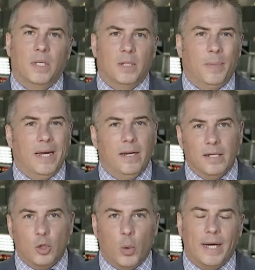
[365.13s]
to speed
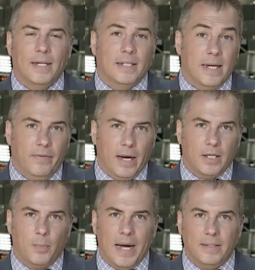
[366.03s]
as quick as they
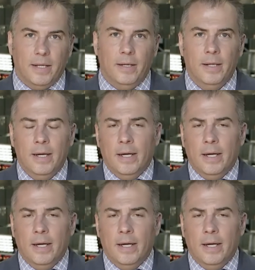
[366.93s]
expected.